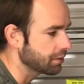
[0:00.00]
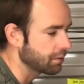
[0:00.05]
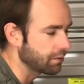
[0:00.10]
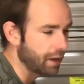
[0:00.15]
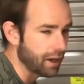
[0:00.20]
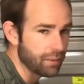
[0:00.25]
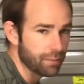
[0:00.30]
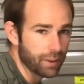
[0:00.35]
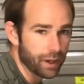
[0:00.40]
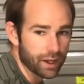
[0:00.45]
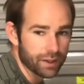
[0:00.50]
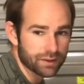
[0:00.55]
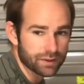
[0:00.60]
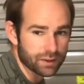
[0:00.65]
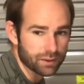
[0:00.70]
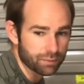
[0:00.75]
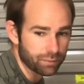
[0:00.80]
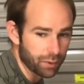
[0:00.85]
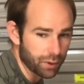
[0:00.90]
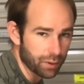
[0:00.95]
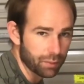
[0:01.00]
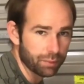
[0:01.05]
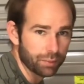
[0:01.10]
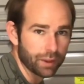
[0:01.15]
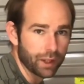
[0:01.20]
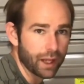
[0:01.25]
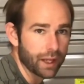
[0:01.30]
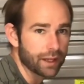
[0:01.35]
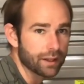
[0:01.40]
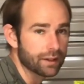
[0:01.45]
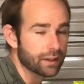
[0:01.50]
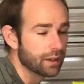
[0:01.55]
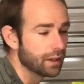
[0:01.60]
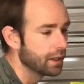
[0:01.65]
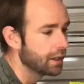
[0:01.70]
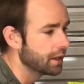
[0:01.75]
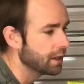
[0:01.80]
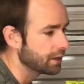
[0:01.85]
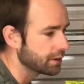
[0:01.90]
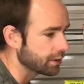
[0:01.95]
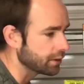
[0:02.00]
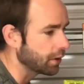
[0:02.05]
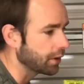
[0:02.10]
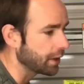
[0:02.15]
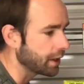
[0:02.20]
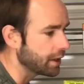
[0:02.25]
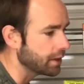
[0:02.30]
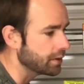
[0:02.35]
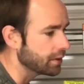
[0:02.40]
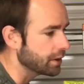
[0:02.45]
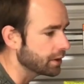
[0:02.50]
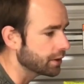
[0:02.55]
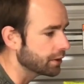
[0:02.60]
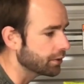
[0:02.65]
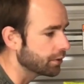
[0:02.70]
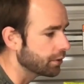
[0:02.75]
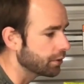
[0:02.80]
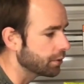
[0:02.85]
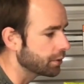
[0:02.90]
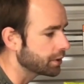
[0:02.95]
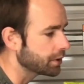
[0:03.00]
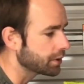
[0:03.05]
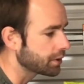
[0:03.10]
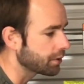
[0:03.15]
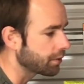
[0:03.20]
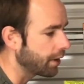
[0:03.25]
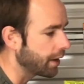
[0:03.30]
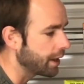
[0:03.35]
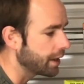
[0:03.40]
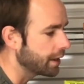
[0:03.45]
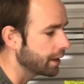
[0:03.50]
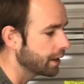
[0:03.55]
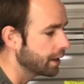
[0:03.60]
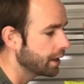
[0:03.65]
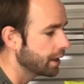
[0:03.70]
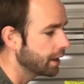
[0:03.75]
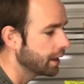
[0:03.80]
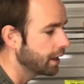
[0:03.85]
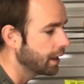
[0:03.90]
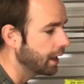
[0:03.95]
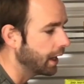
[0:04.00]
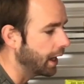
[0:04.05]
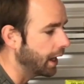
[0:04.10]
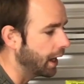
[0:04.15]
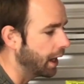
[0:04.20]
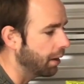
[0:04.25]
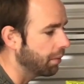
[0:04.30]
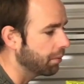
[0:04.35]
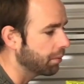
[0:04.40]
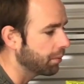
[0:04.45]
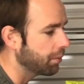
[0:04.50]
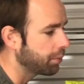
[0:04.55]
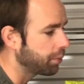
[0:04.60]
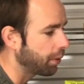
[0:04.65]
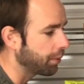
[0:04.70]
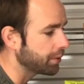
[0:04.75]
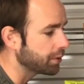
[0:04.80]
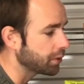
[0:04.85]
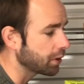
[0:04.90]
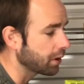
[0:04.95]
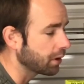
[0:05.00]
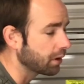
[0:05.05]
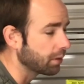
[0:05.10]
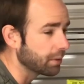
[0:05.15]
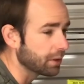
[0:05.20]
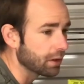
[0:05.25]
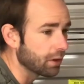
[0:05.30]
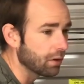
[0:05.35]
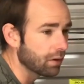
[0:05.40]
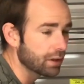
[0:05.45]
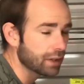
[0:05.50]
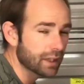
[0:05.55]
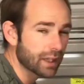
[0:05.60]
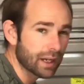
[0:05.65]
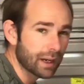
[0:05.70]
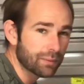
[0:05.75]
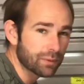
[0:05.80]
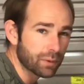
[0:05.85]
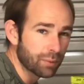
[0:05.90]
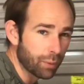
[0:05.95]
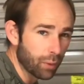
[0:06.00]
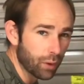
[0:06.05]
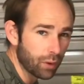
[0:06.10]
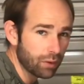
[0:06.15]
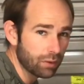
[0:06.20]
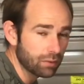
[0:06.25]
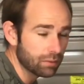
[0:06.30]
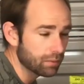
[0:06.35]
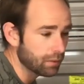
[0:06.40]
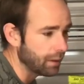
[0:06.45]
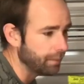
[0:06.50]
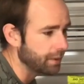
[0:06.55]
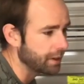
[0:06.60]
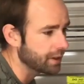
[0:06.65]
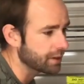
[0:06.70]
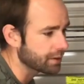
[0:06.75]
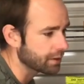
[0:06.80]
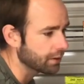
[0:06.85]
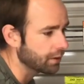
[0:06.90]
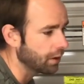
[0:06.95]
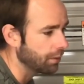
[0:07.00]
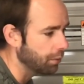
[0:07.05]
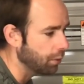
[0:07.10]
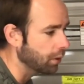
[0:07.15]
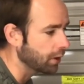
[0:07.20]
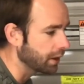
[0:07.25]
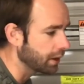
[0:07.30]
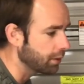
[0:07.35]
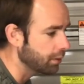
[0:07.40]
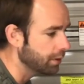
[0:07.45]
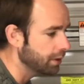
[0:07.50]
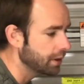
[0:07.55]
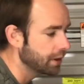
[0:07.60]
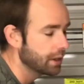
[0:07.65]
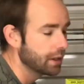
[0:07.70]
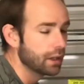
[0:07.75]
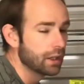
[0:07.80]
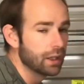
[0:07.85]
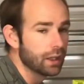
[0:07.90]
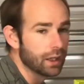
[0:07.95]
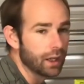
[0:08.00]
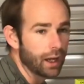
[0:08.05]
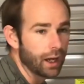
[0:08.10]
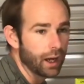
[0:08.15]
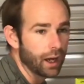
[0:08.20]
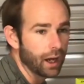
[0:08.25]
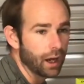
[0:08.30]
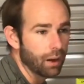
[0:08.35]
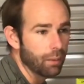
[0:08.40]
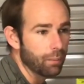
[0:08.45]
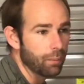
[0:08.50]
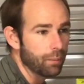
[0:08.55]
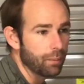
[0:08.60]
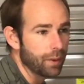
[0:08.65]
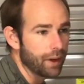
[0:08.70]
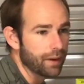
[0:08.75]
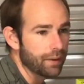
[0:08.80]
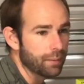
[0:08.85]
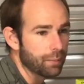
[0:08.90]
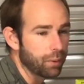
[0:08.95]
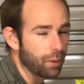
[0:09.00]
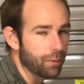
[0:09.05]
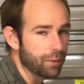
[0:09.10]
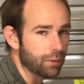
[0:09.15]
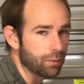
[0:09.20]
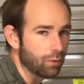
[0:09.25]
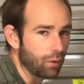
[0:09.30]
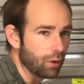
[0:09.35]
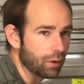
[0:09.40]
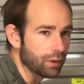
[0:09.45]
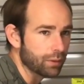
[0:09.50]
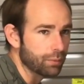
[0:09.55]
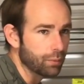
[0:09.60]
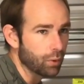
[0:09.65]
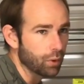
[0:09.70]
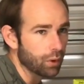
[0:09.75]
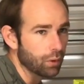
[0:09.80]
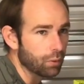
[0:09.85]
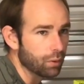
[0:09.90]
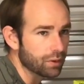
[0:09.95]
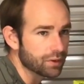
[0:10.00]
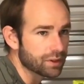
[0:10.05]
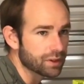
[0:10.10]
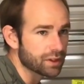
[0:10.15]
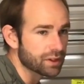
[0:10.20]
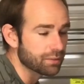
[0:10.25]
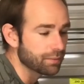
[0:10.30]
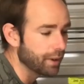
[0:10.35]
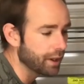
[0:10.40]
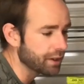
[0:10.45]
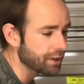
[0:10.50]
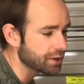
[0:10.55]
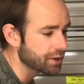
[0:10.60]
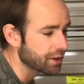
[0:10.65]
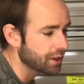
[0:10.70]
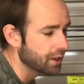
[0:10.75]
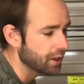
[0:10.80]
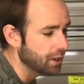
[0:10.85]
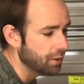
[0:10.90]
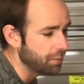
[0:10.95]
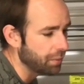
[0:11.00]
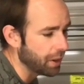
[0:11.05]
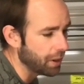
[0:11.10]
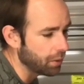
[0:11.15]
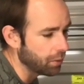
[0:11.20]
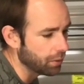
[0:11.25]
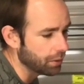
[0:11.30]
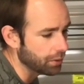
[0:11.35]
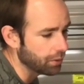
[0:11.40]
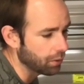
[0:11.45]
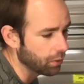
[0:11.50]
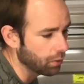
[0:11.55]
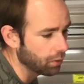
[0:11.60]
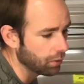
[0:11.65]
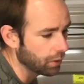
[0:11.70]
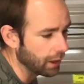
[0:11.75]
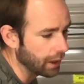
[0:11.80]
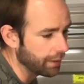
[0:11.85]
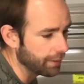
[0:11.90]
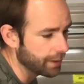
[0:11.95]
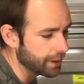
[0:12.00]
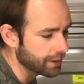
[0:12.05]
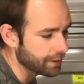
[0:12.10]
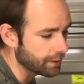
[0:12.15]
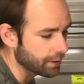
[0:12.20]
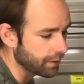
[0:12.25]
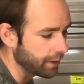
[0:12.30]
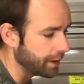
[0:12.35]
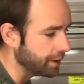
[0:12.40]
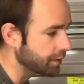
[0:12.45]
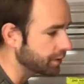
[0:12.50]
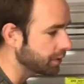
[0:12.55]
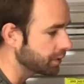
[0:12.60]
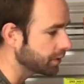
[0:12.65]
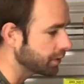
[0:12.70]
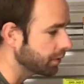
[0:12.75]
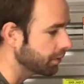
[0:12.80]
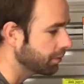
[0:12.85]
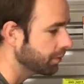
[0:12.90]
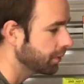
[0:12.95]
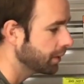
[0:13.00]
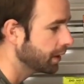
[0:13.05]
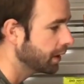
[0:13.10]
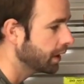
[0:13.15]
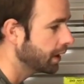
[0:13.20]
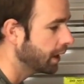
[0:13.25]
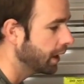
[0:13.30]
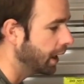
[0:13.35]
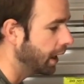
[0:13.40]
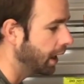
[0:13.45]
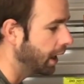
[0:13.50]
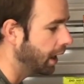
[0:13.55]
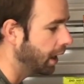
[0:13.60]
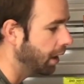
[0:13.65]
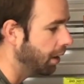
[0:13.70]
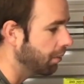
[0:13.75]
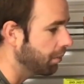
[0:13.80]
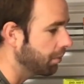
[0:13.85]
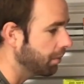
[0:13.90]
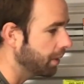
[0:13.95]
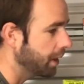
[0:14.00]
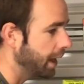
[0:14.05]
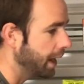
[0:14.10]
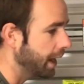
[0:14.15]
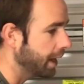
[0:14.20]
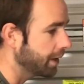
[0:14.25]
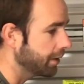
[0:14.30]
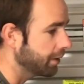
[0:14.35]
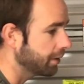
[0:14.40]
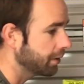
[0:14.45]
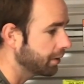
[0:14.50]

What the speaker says: grain basket, bottom plate. It's a lot easier to do, which is great. Probably took a little bit longer to get up to boil. I mean, it's a lot more liquid, and probably the rolling boil wasn't as much. But all in all, I mean, it's a great system, and